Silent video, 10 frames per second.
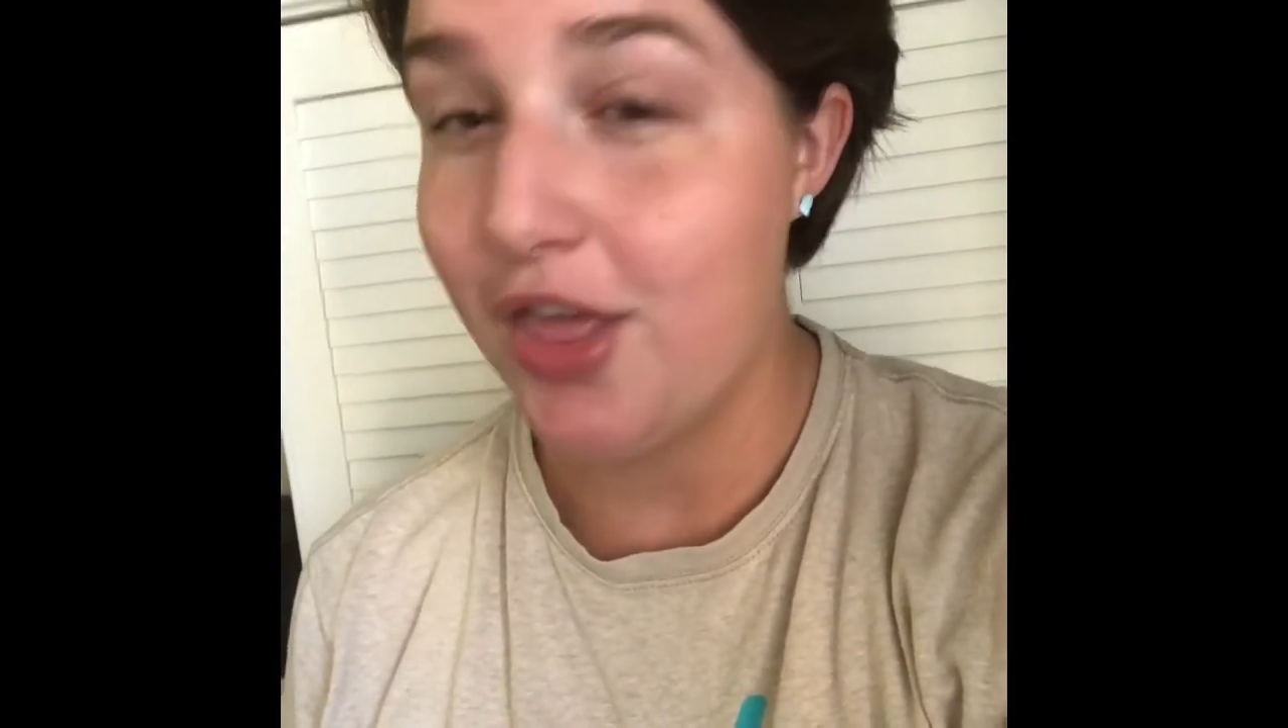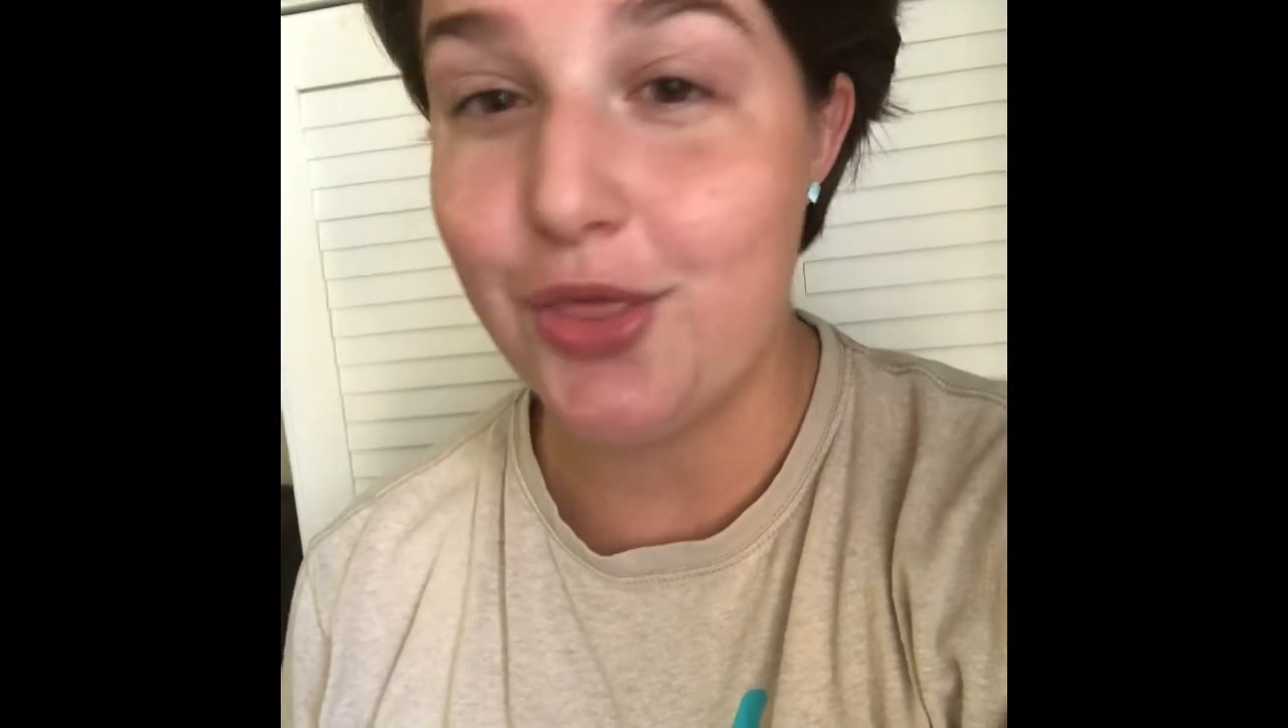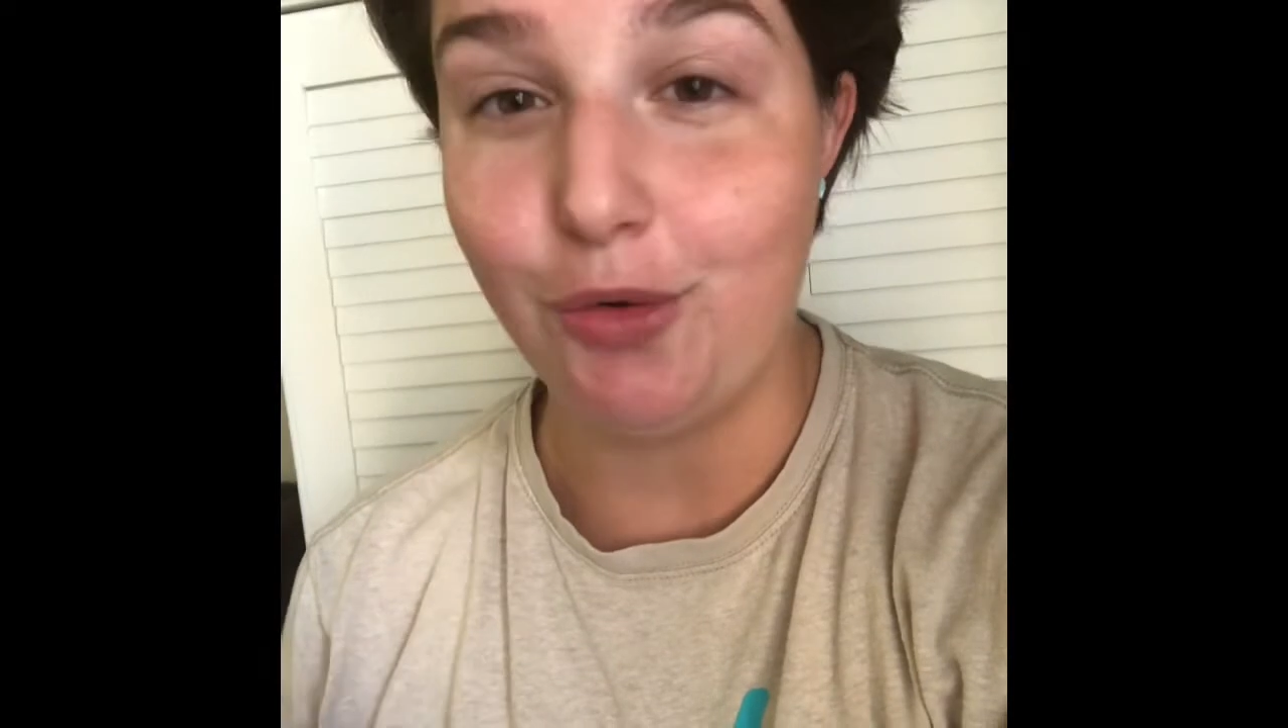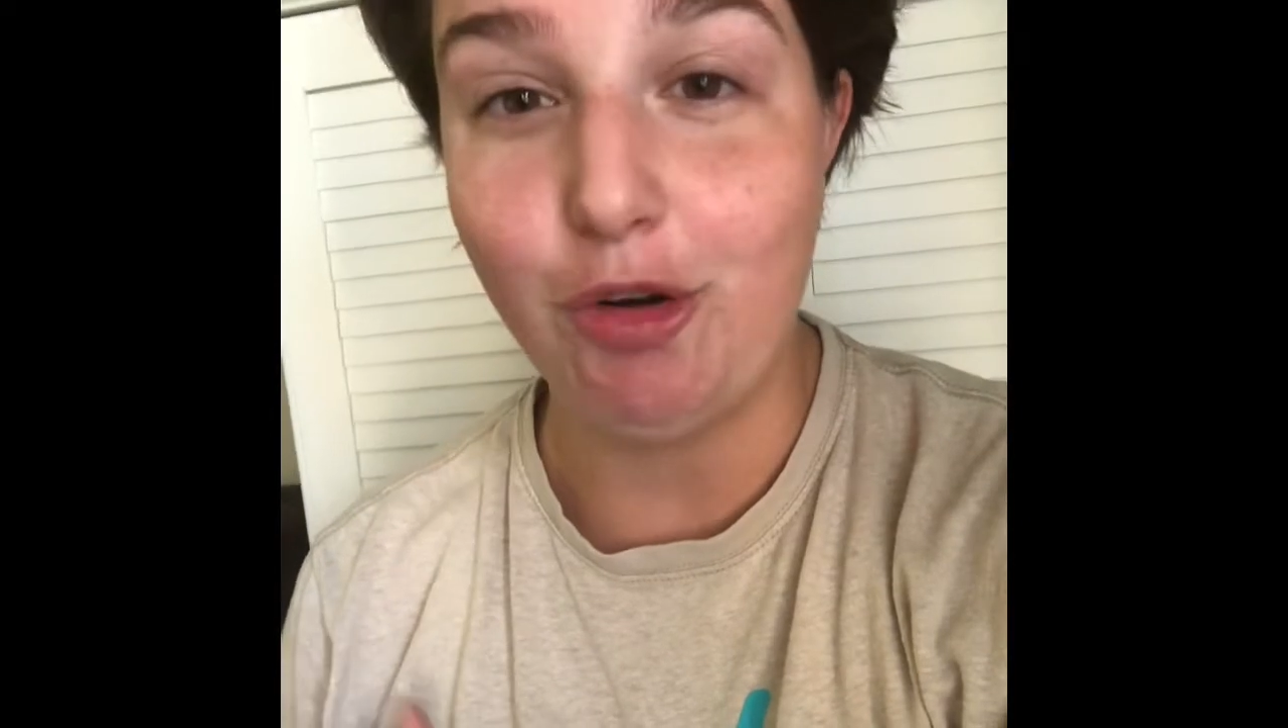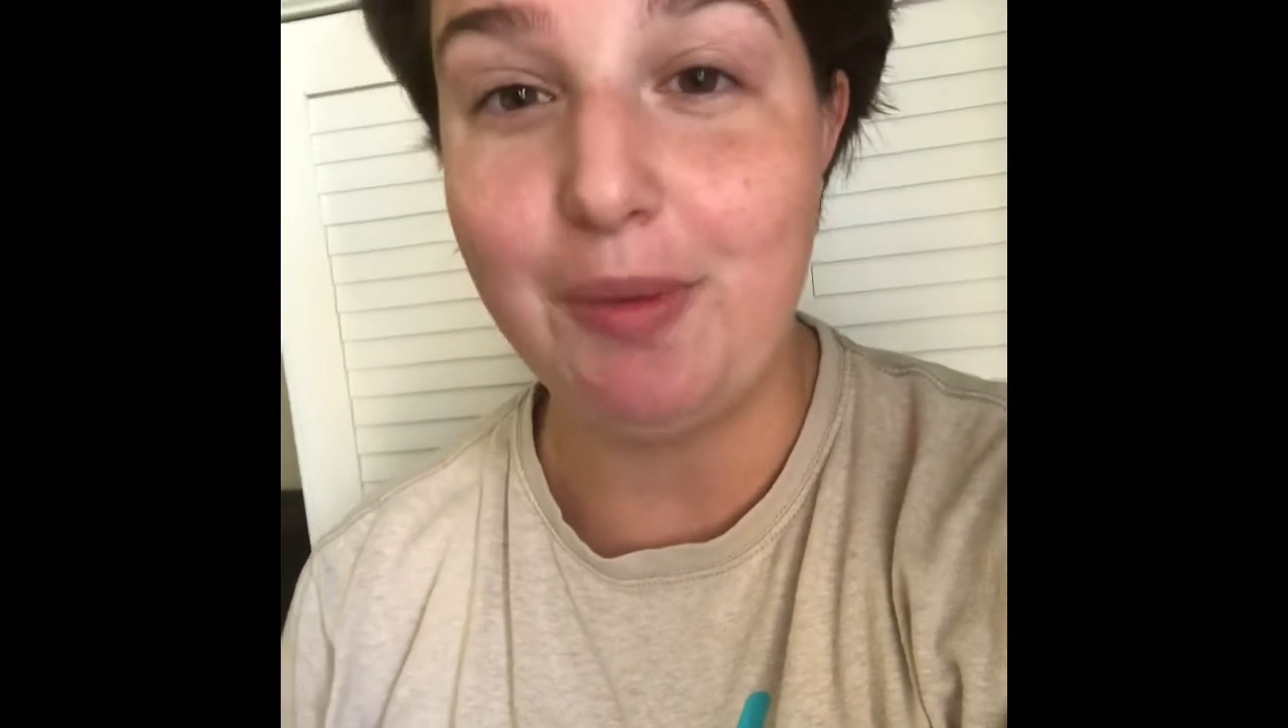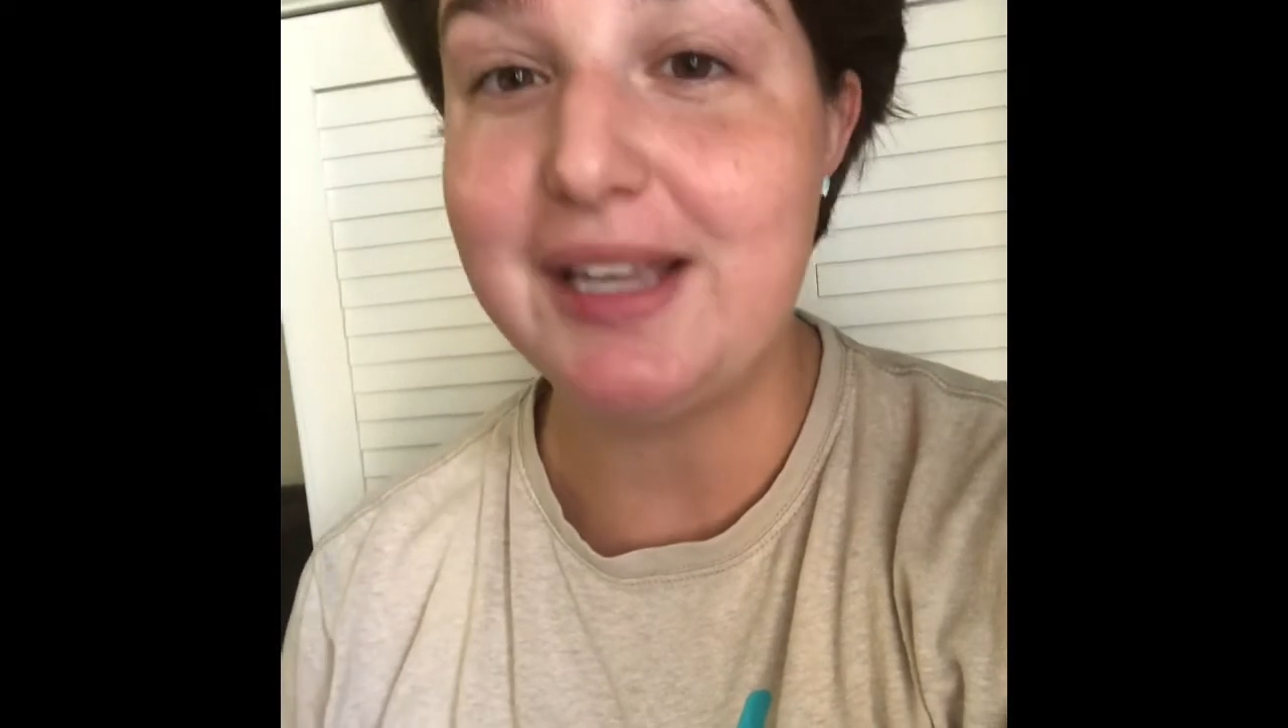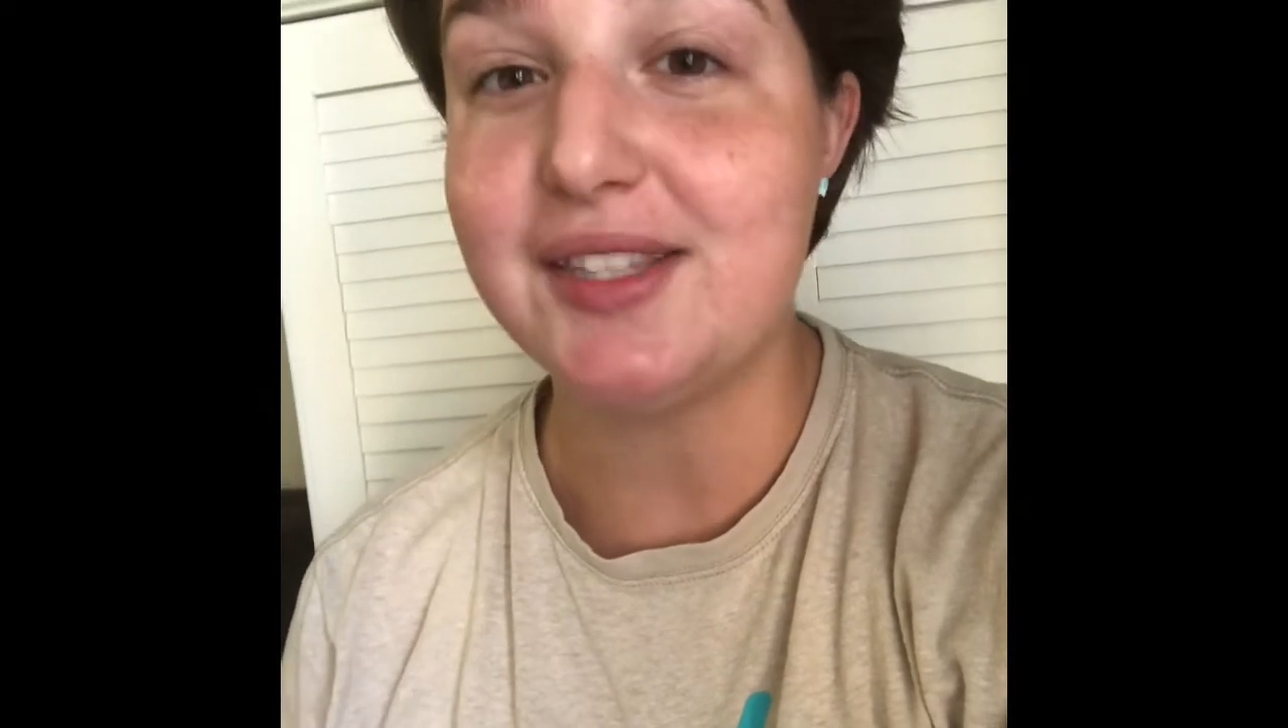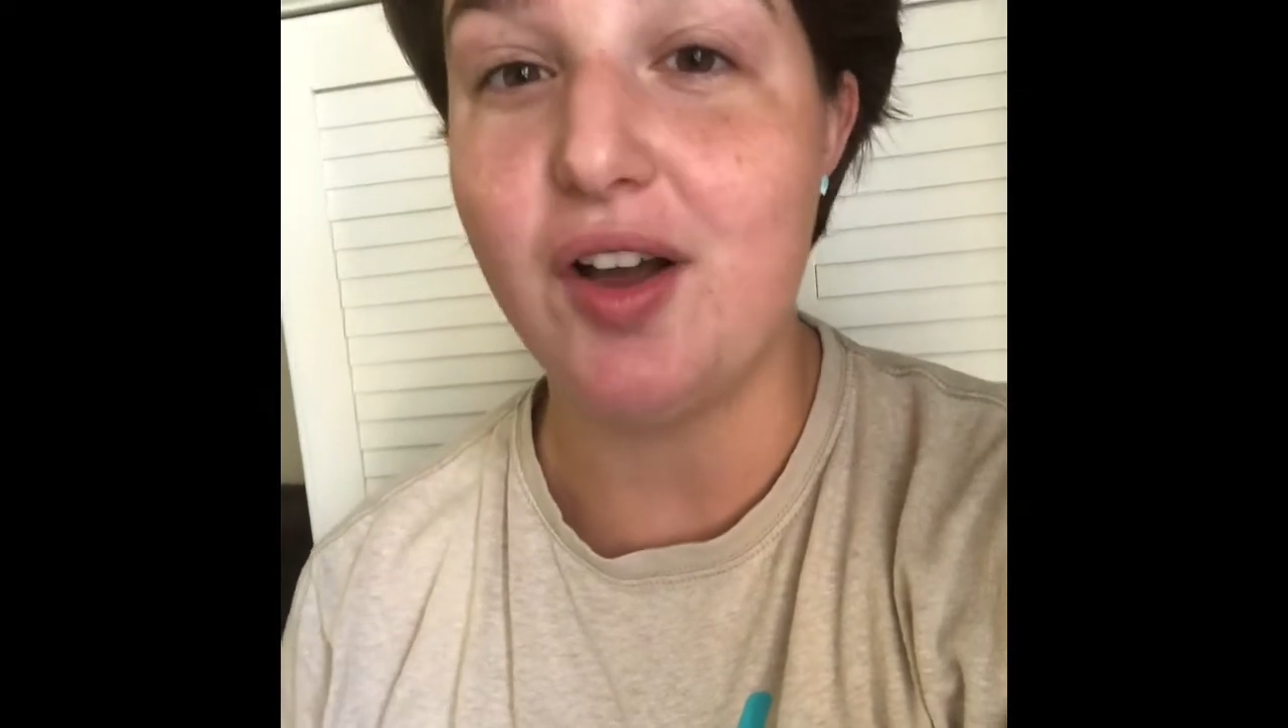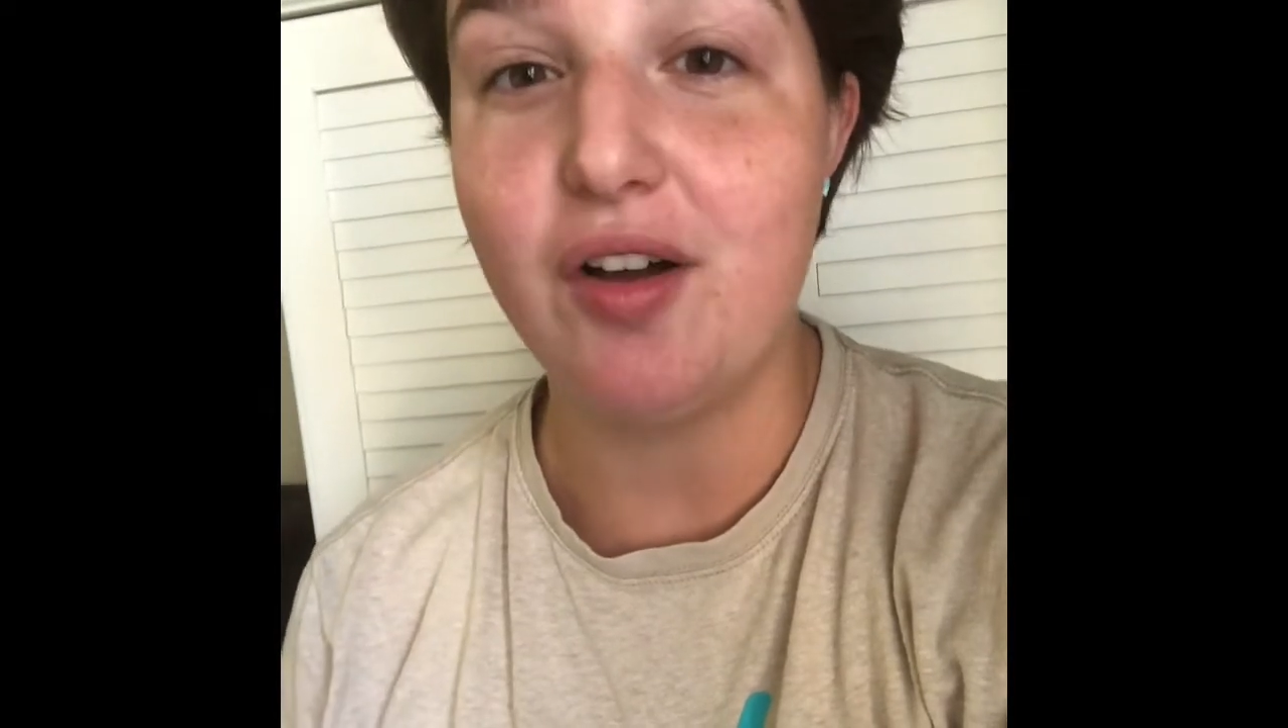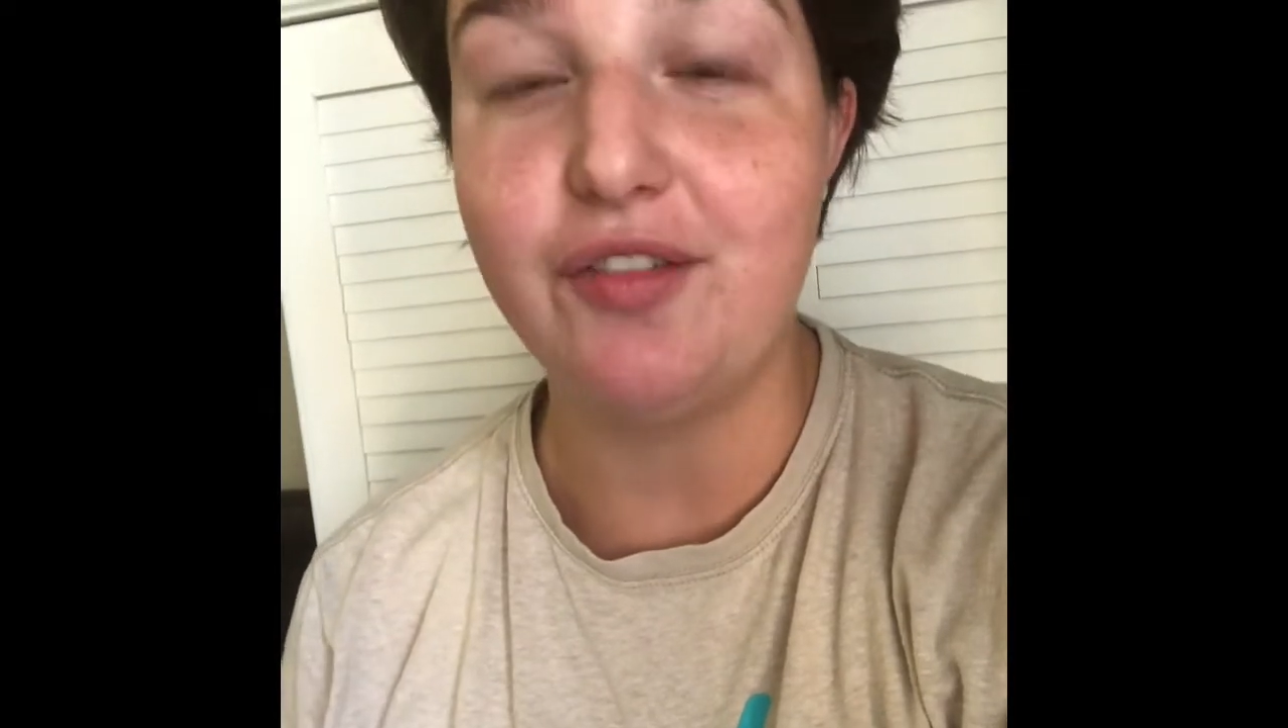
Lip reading: throw myself